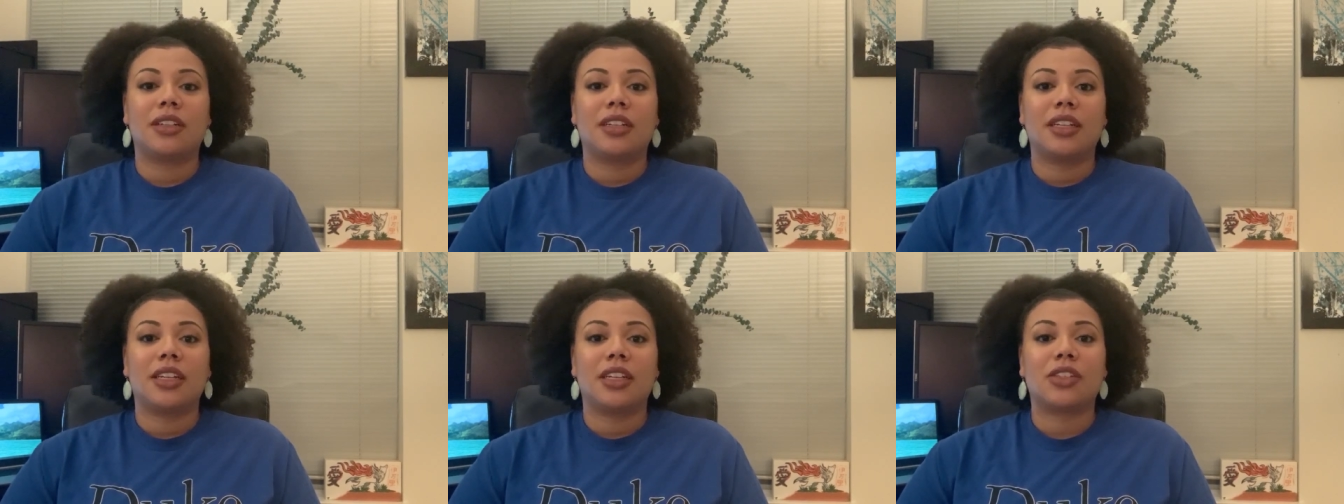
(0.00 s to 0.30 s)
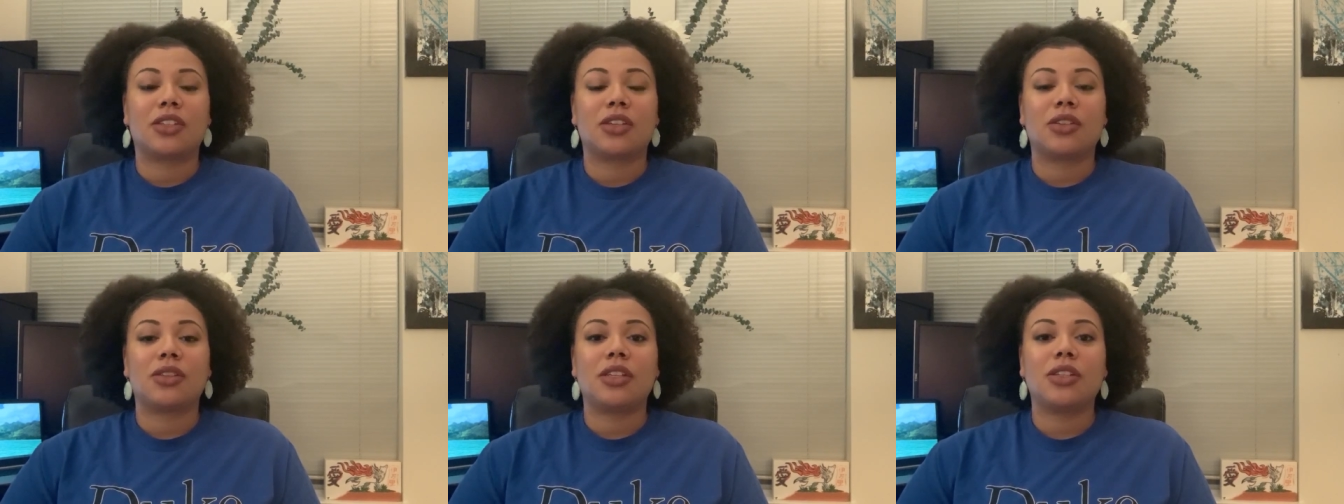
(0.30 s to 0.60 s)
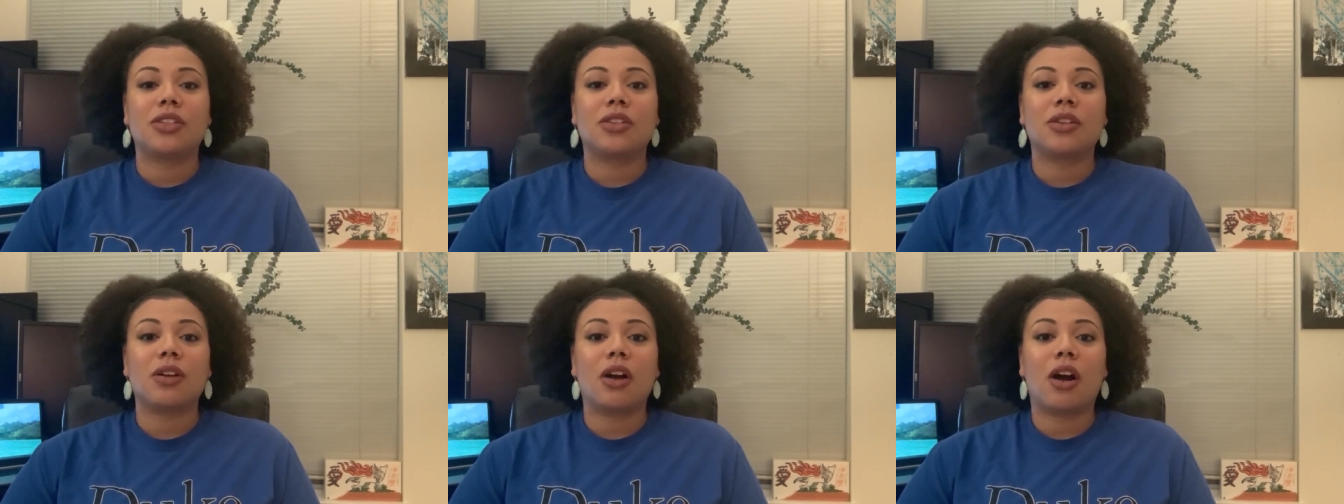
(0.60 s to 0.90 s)
And so these
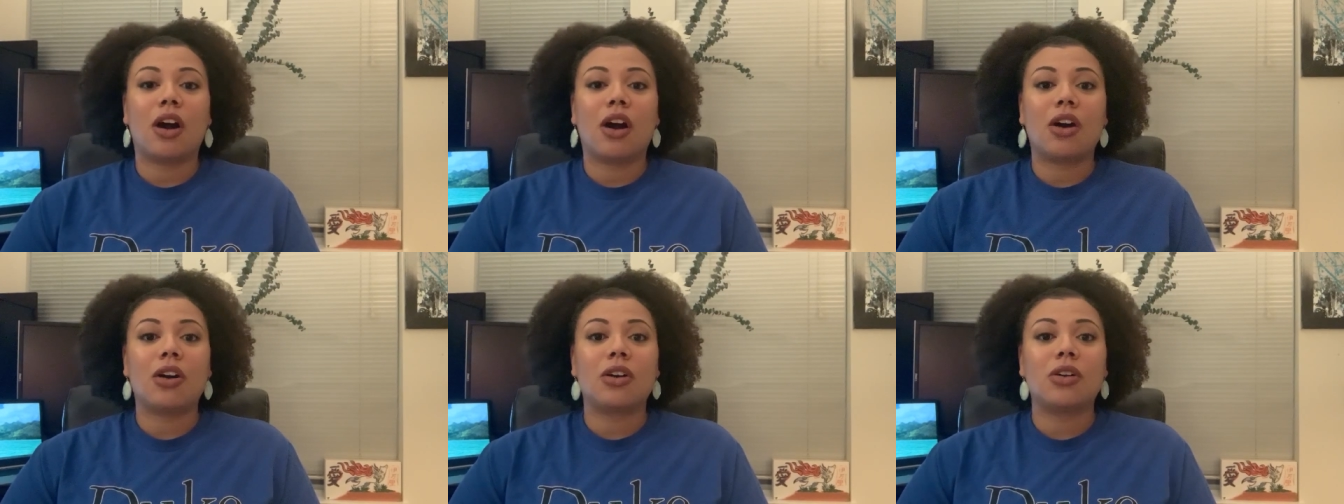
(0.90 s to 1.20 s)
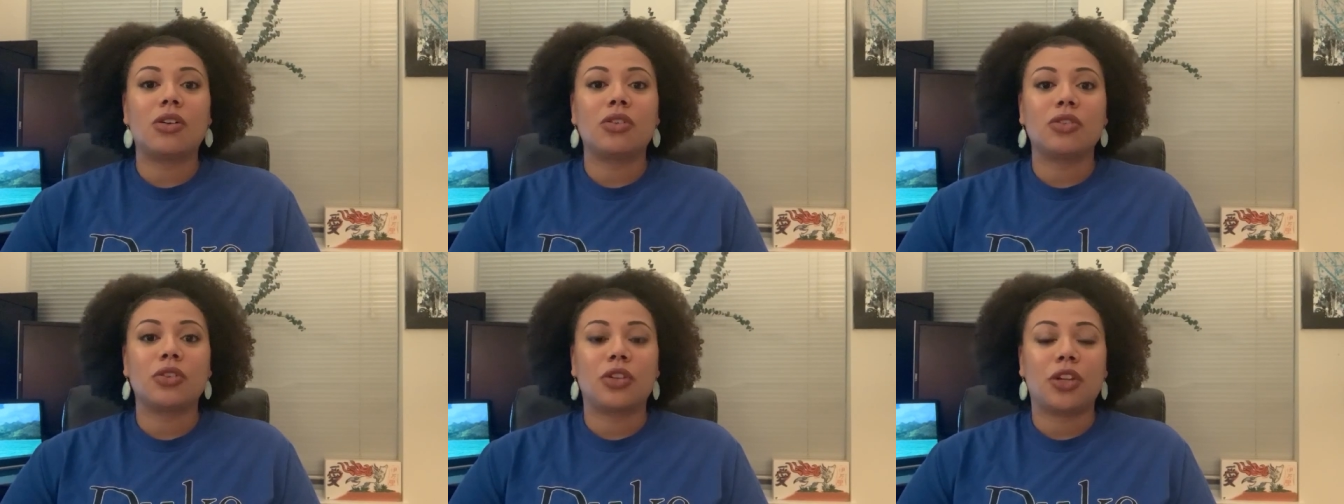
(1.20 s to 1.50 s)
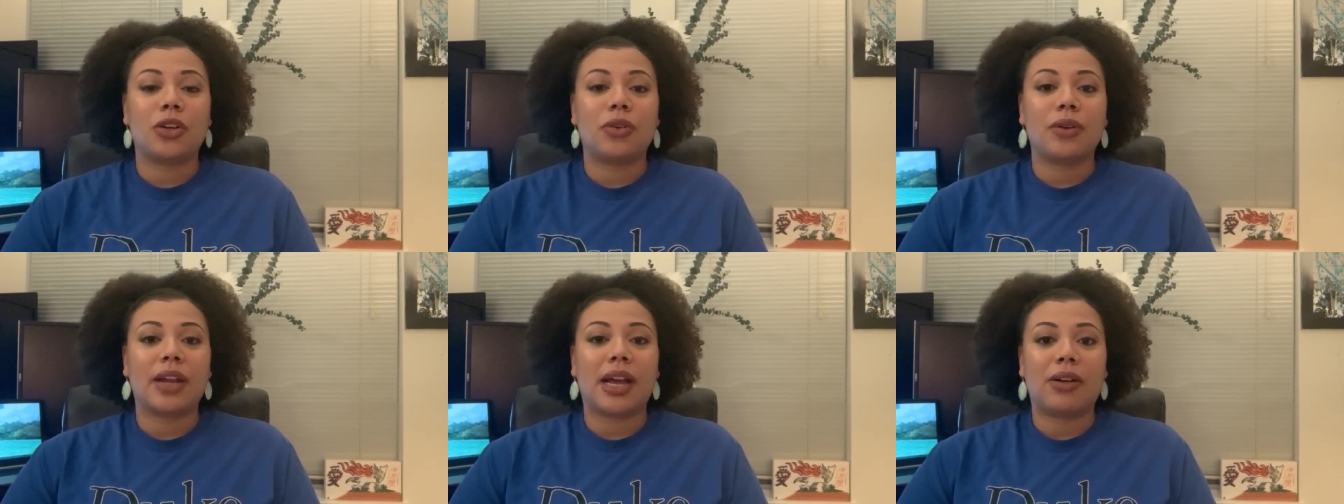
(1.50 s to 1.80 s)
are all
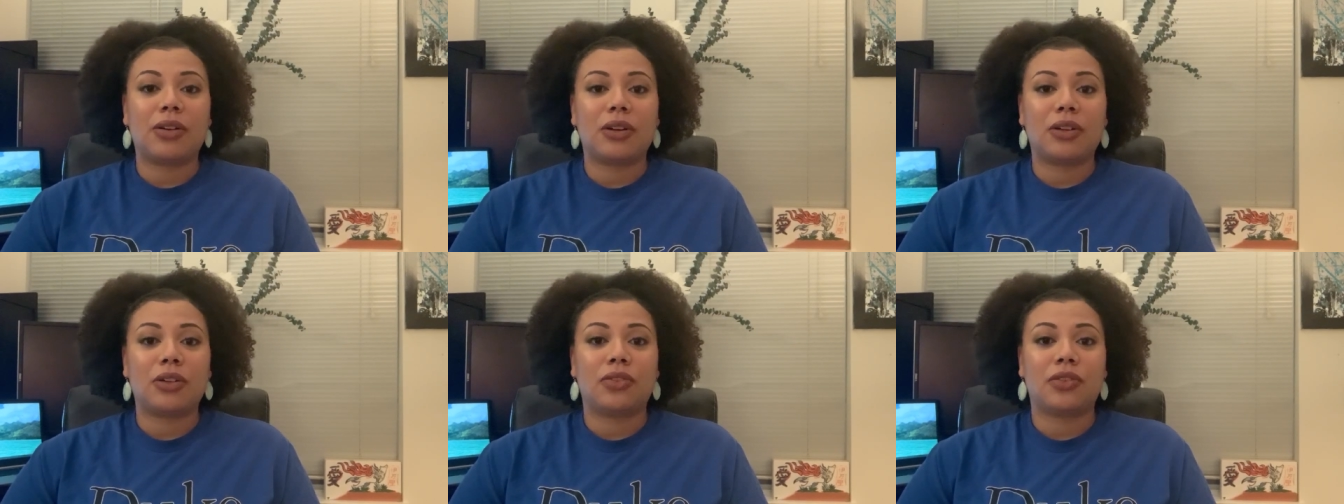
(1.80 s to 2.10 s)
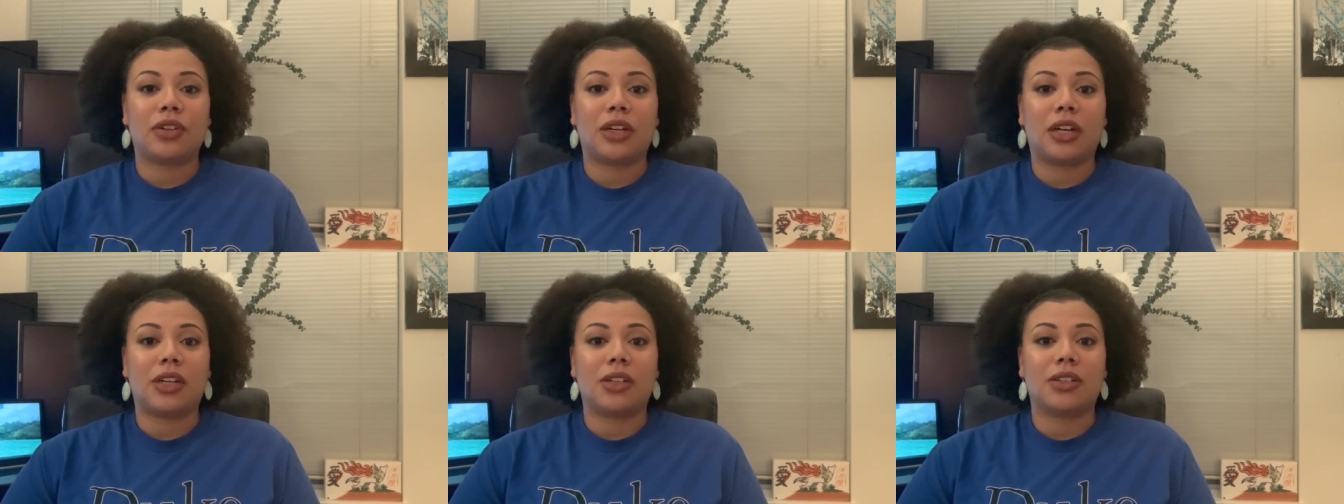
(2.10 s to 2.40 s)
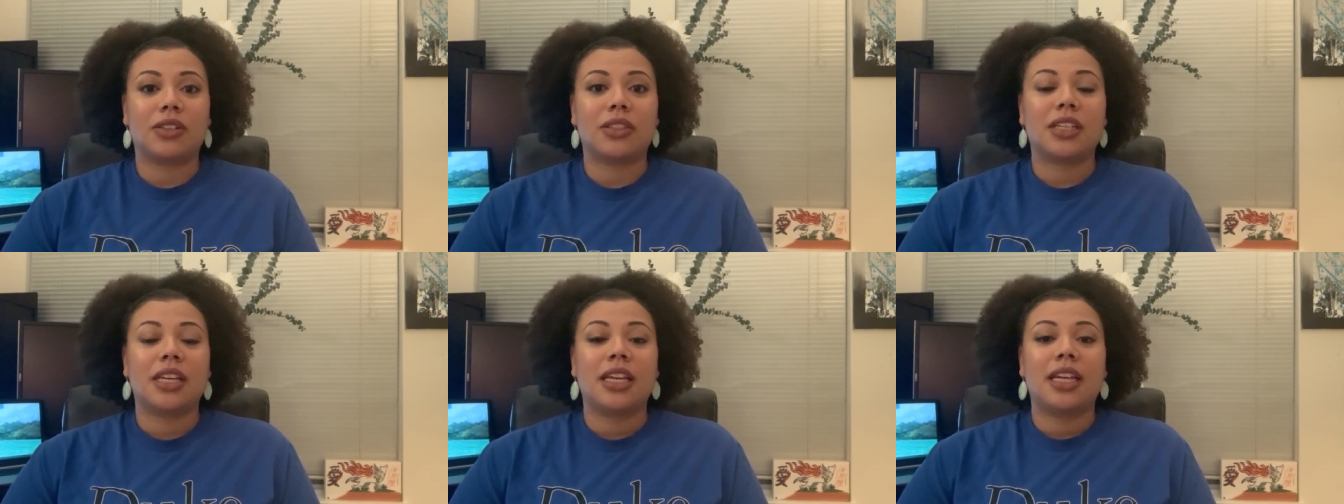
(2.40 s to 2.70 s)
known alkyl
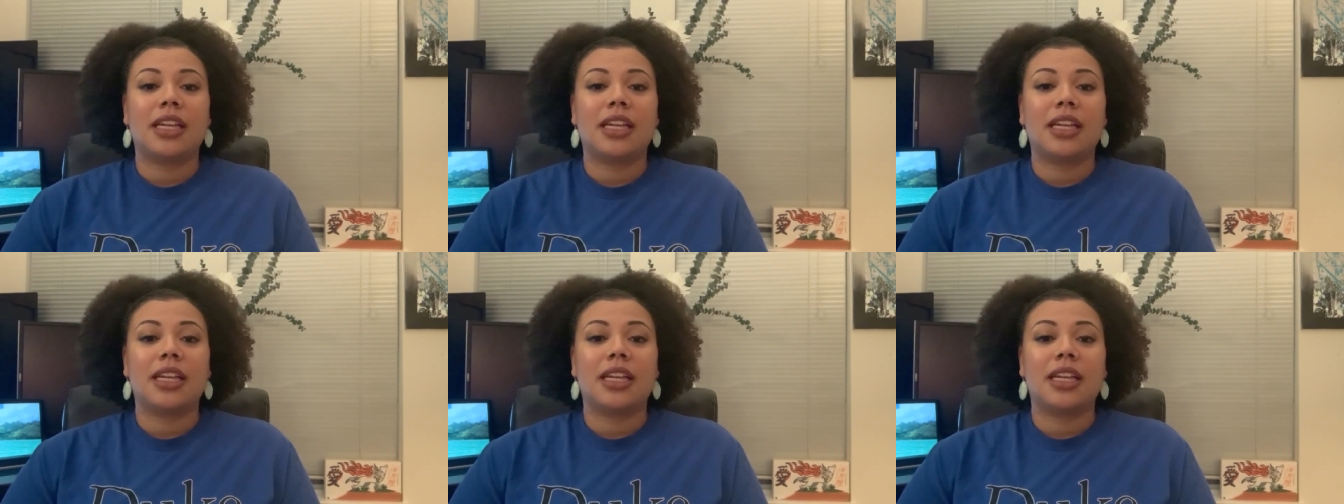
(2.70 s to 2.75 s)
phenols